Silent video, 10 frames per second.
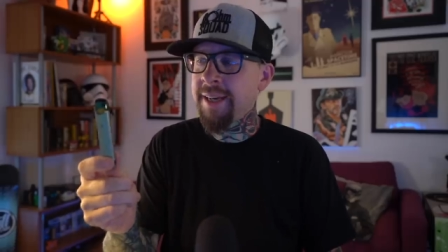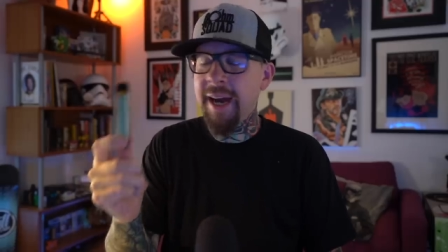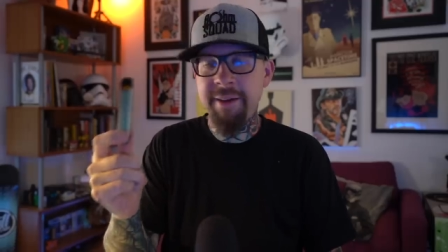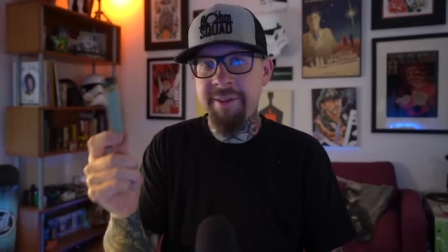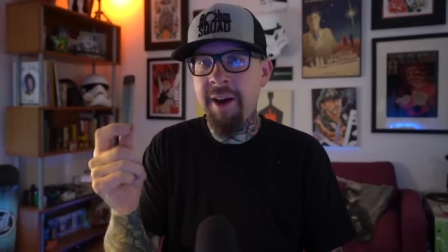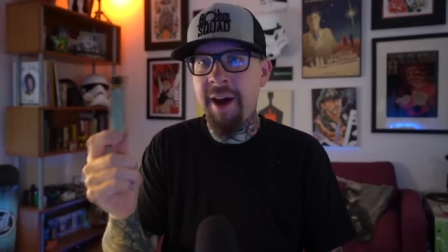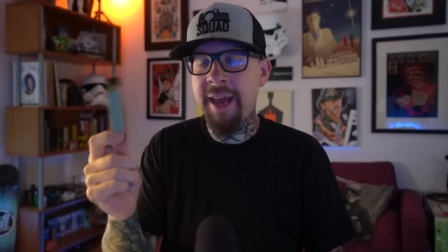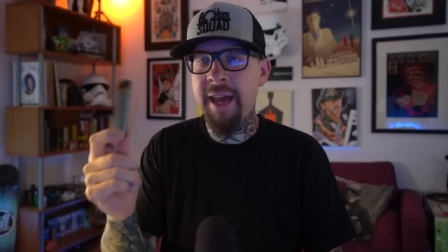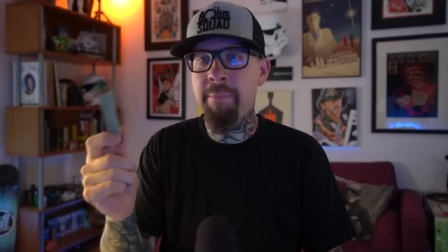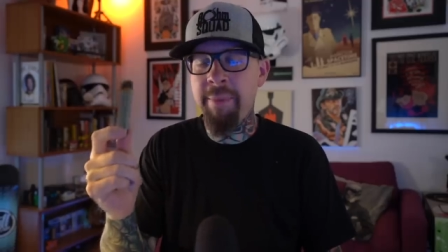I have not
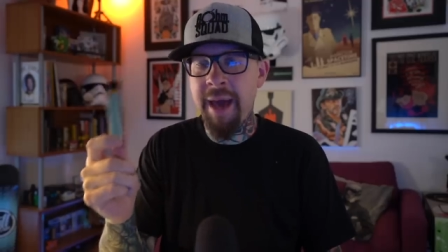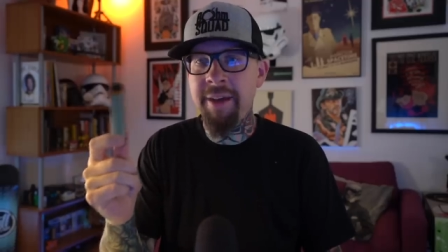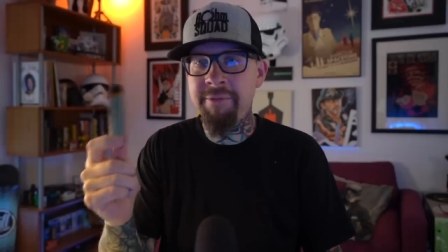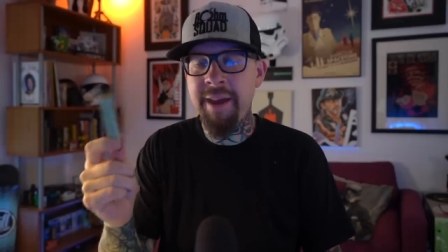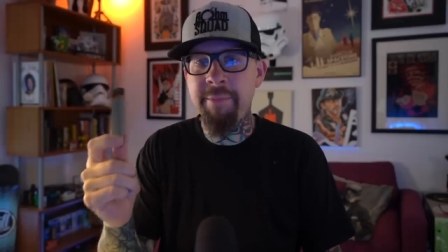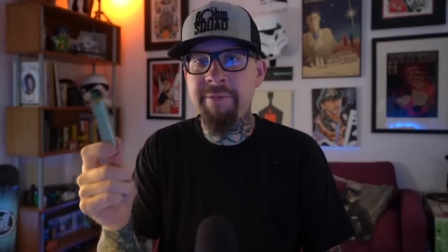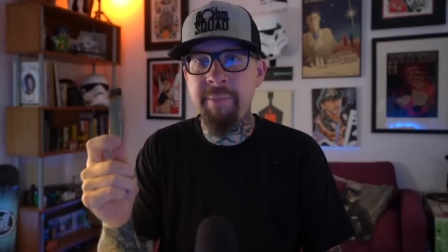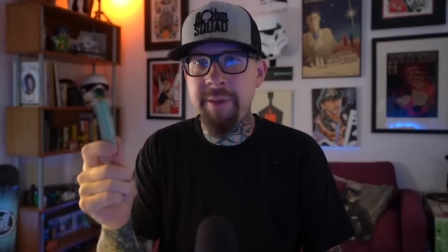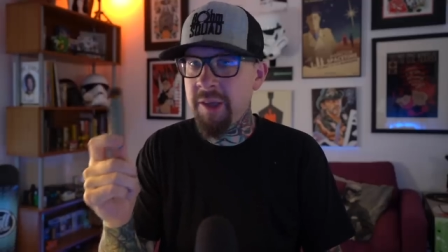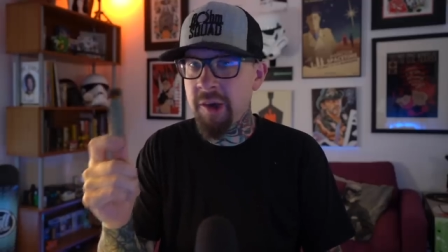had a bad vape
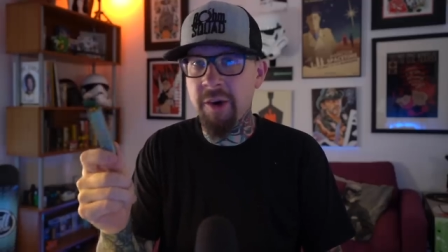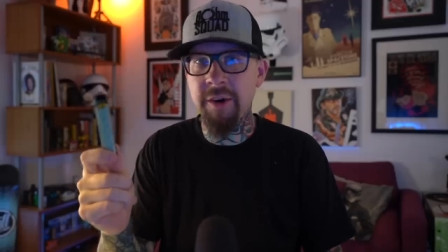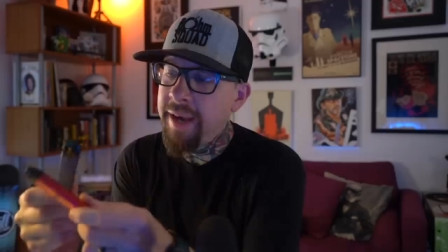from the Yearn.